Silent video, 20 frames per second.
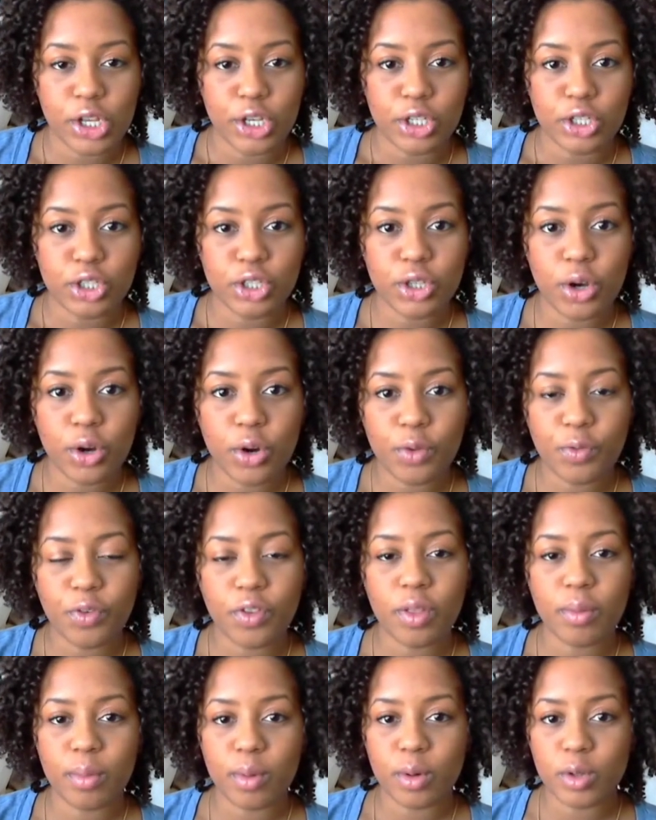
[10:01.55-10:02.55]
So for
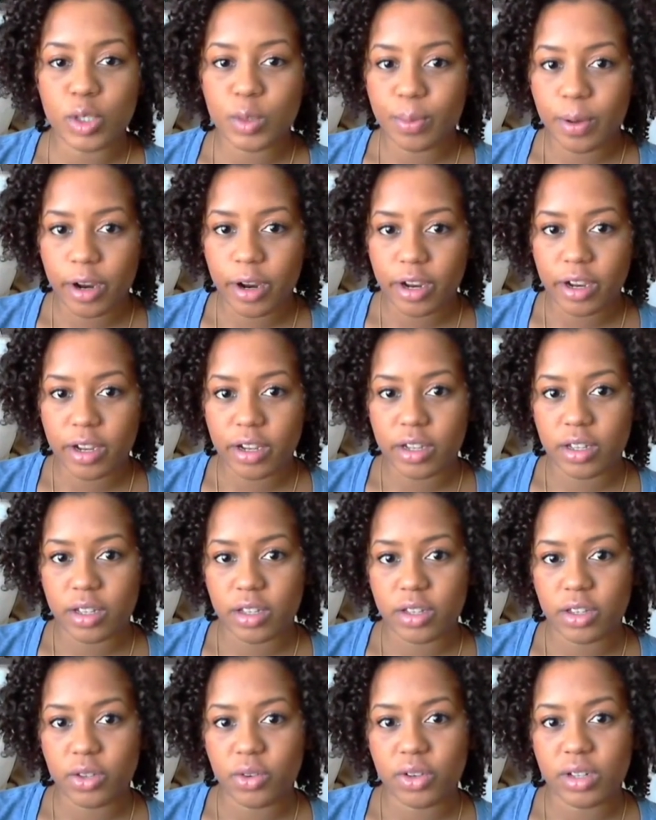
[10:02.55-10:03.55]
the most part,
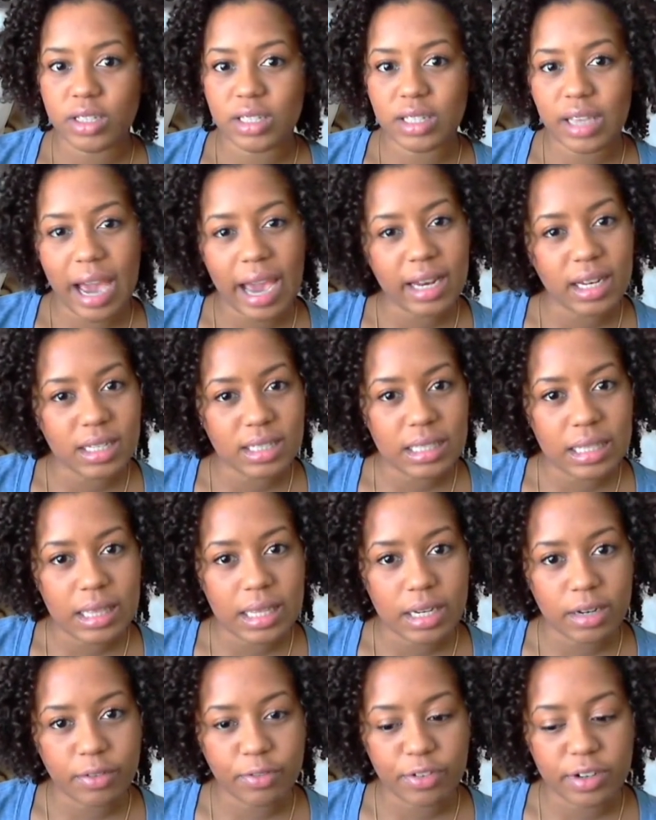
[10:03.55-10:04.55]
you could kind of see the
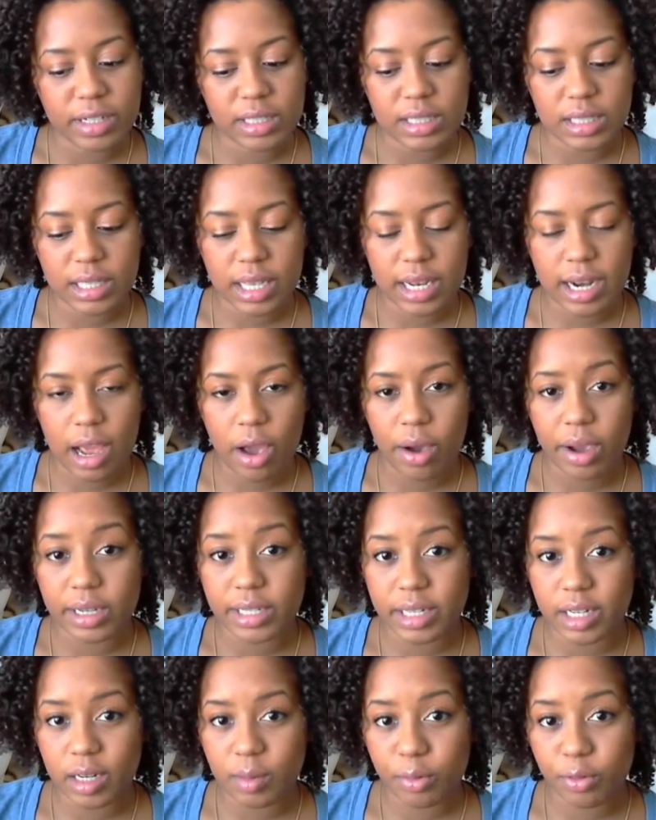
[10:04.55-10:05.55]
difference in how I
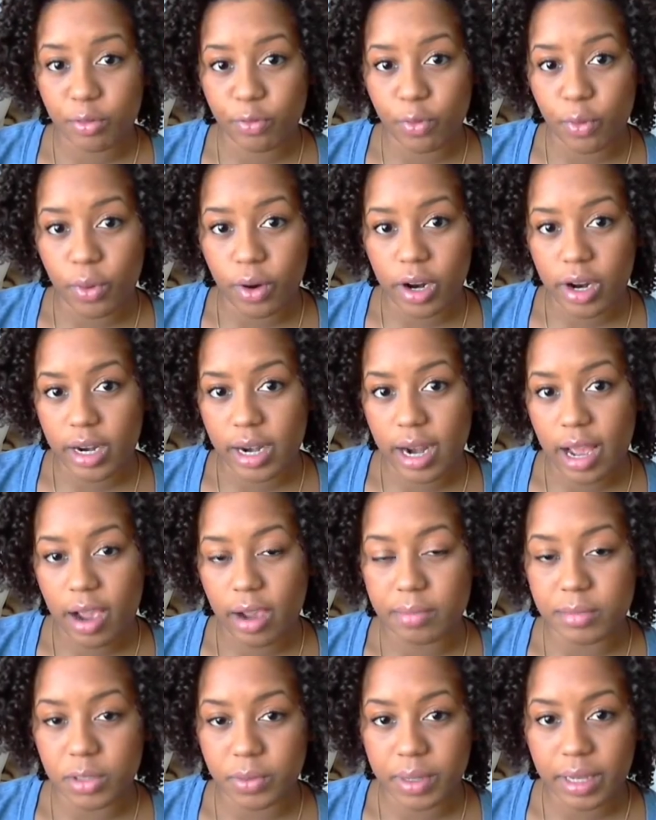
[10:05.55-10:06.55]
did it before and how
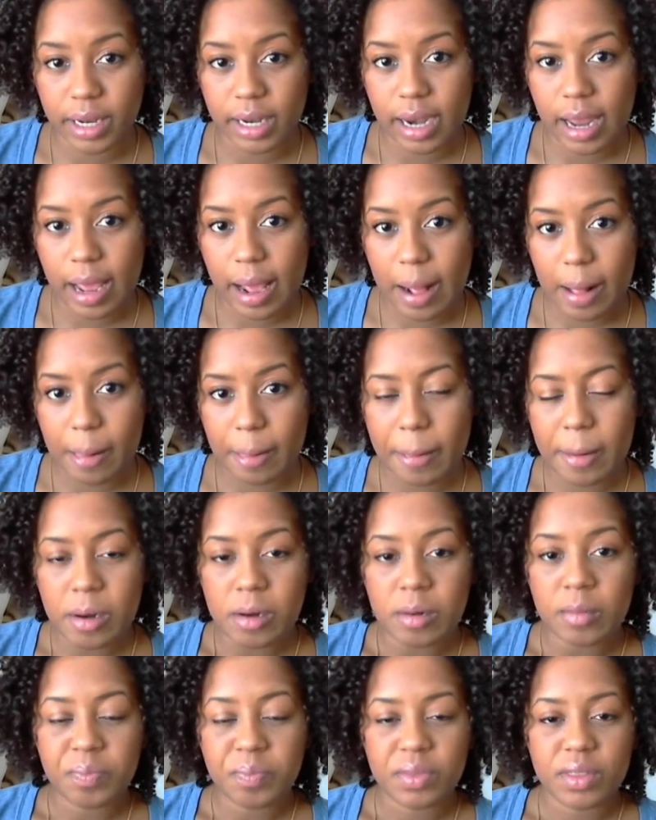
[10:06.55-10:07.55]
I'm doing it now.
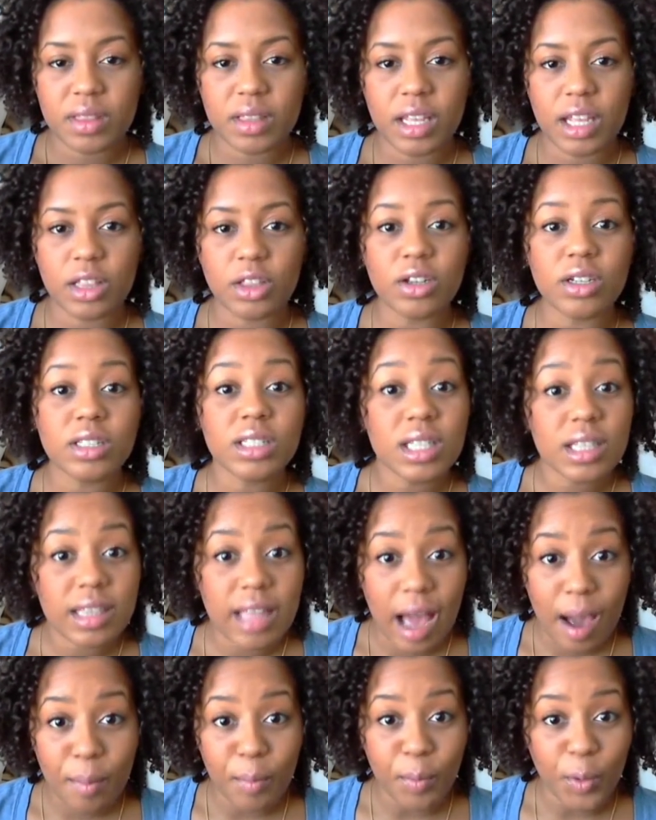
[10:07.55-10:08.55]
It looks a
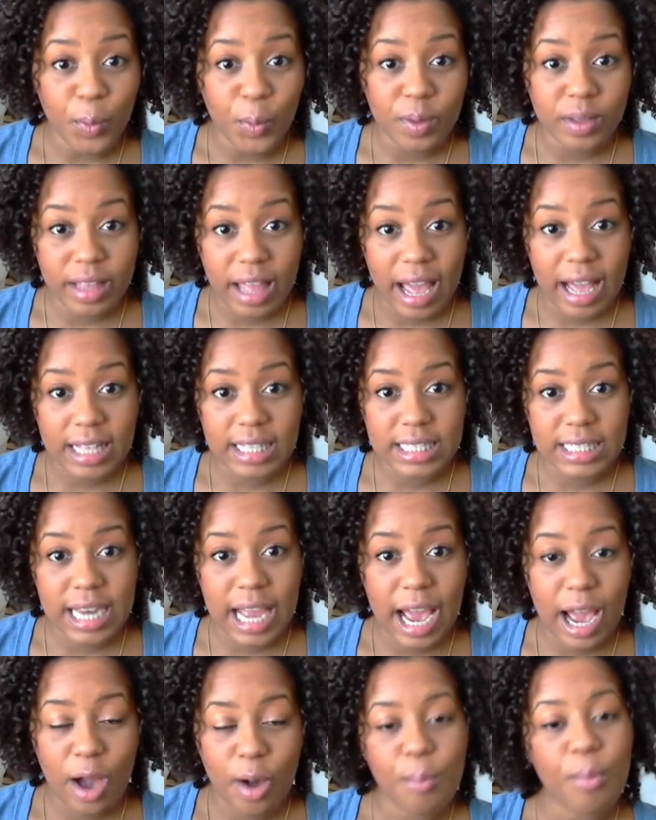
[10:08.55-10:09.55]
lot more relaxed
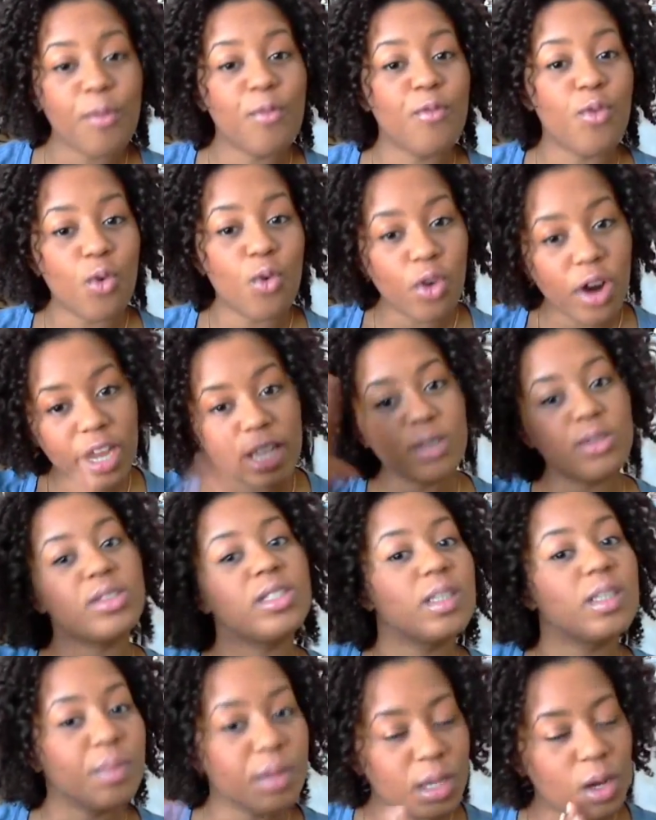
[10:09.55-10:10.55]
now. Before, I
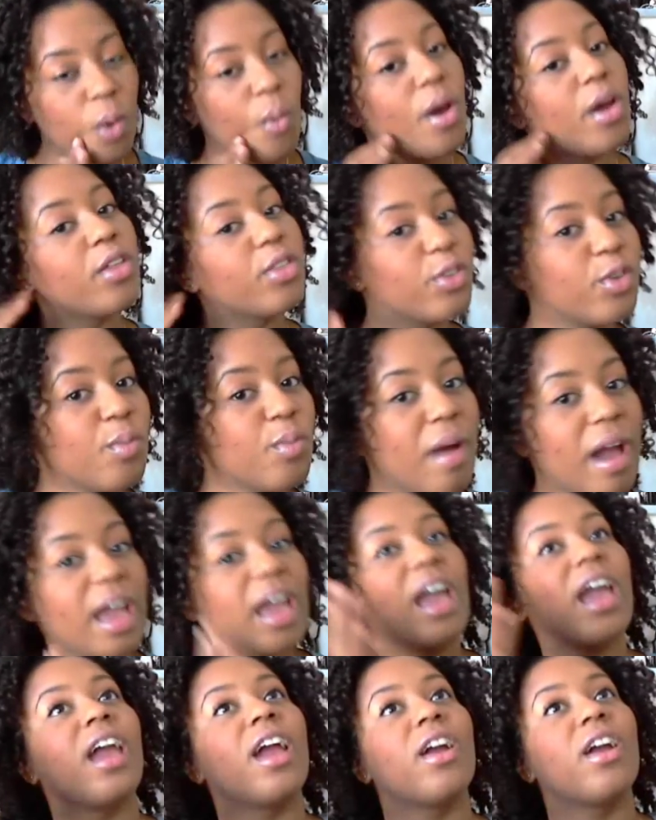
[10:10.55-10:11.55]
used to be going through my
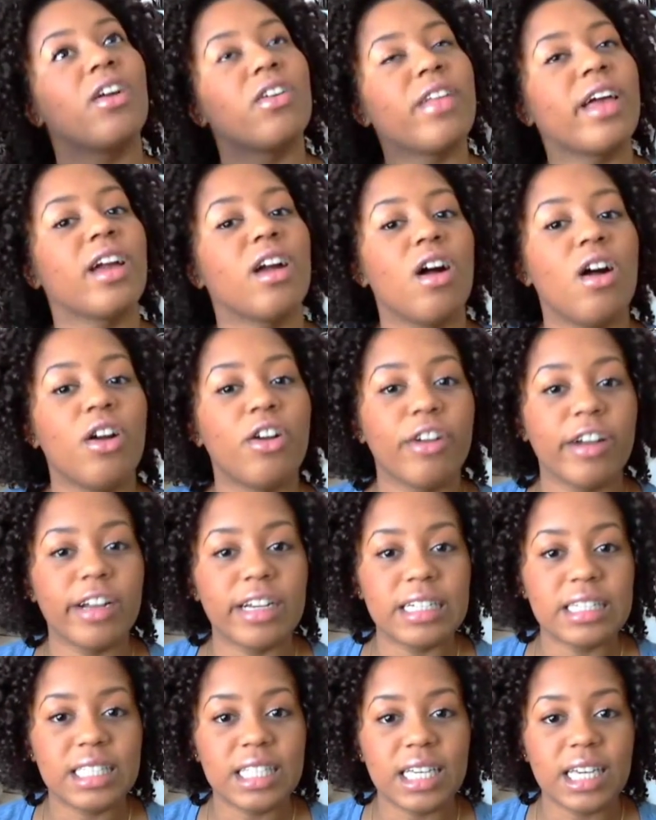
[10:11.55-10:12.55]
hair like all
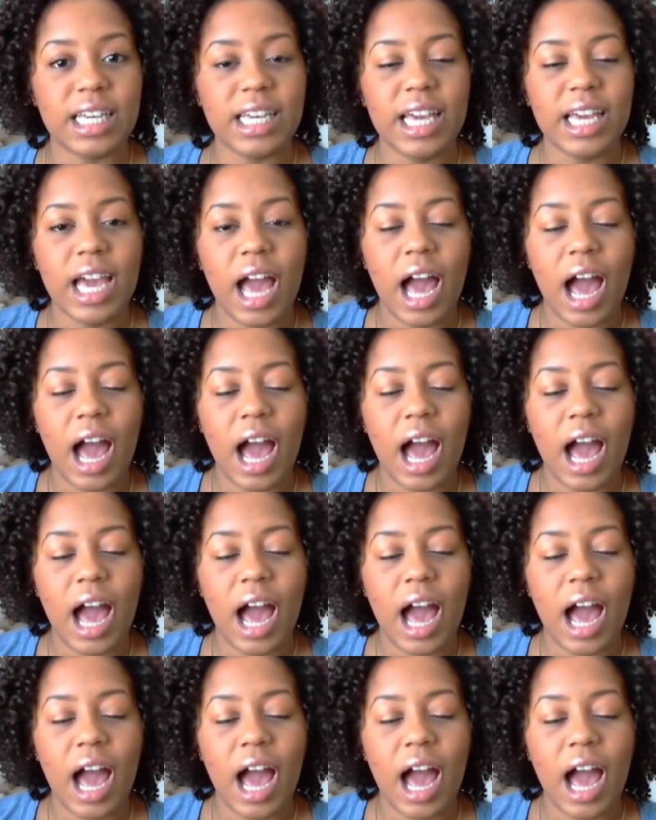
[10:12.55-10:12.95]
crazy.